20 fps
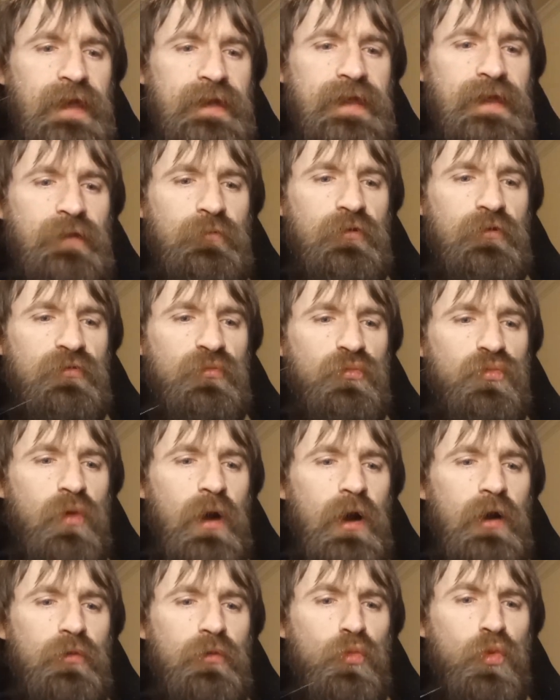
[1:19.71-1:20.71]
and he was
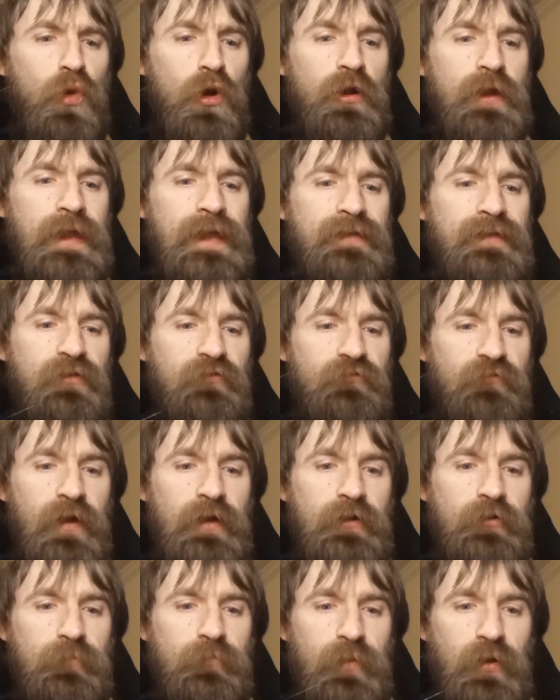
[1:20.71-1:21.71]
working the
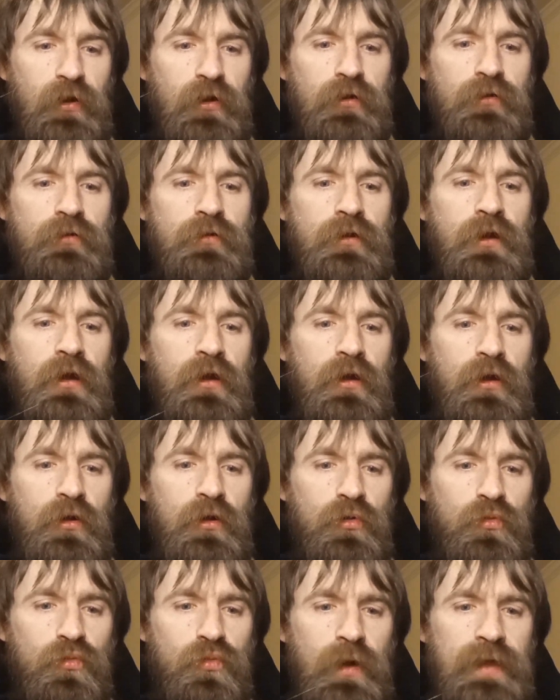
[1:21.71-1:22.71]
rudder bar
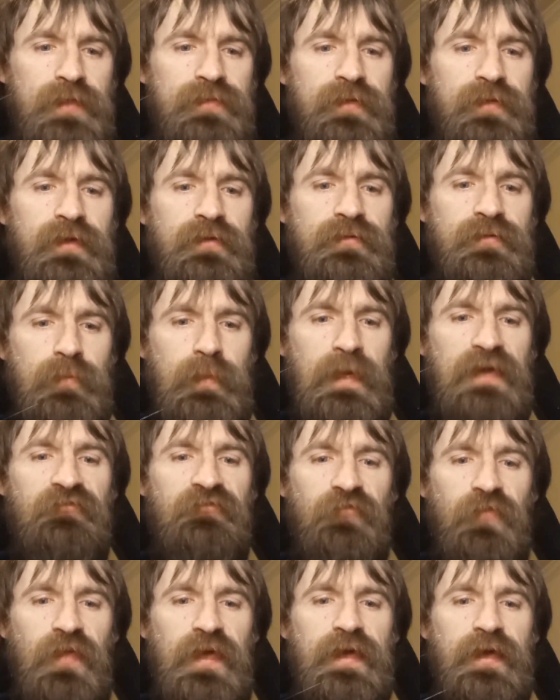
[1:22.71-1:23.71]
with his
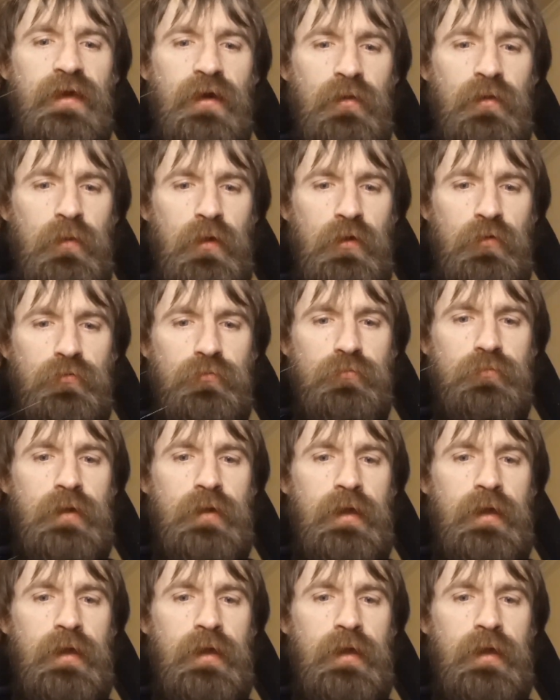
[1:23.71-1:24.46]
left leg alone.